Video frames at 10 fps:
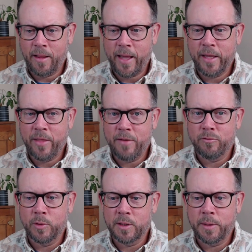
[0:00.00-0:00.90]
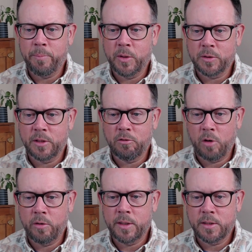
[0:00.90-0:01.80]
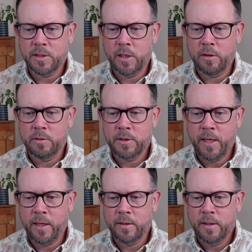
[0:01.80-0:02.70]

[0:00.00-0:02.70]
Like they've really built and grown it. So, yeah.